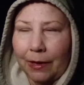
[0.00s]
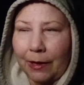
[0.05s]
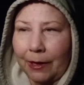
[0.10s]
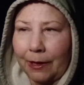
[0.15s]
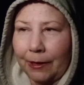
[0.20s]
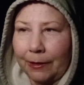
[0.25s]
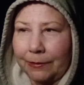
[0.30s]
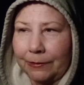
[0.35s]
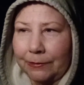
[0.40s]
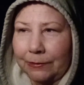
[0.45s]

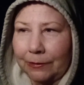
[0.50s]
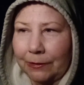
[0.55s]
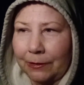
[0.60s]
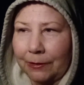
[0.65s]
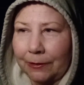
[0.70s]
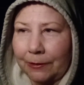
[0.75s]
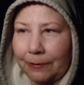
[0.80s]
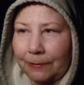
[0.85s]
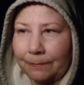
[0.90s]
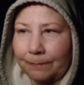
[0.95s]
And
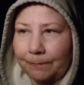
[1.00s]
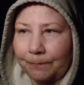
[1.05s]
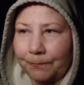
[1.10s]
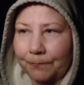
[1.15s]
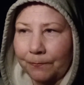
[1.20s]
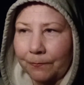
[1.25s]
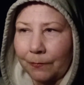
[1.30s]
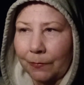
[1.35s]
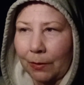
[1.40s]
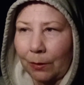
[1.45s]
um,
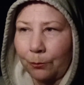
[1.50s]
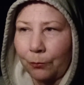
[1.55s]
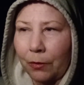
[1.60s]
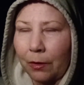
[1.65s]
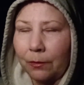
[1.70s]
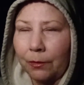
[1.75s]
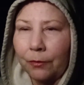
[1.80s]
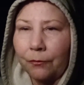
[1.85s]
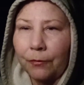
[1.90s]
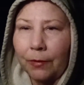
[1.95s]

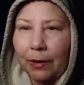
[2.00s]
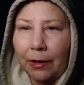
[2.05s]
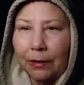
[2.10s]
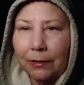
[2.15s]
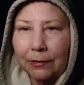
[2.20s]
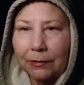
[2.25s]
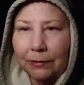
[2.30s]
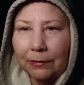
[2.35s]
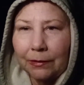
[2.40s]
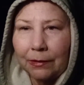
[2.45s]
probably when
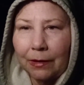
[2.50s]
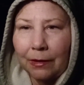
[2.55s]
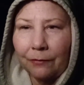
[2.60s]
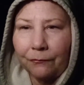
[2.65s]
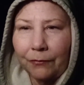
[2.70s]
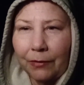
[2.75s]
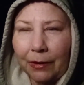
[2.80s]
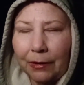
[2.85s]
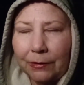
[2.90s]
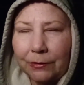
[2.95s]
I,
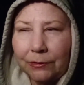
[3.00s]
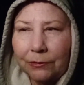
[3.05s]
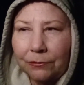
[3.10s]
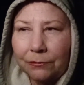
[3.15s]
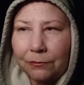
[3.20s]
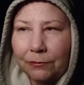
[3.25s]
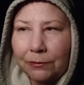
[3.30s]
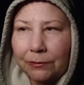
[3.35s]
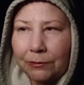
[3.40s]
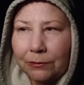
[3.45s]
if I
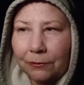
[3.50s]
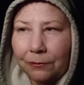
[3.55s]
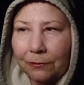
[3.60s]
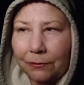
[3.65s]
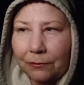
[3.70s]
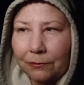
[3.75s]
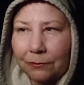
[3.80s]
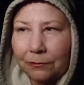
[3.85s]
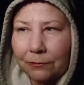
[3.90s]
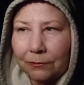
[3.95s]
do
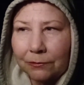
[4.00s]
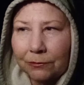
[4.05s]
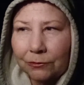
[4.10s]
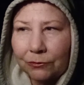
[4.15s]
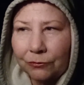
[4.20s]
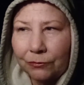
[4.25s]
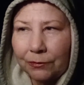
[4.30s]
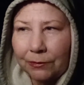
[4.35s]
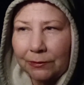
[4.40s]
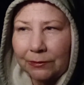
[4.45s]
start
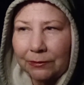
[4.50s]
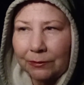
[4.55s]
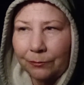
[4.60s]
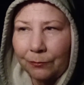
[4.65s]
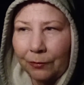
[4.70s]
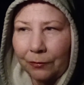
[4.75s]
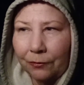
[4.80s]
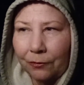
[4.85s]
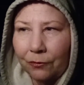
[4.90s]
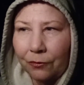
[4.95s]
doing
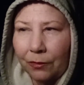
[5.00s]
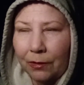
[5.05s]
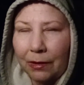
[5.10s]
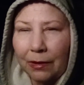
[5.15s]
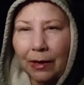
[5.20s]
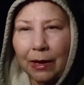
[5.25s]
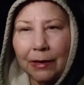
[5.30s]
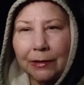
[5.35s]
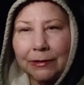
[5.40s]
some of the cooking.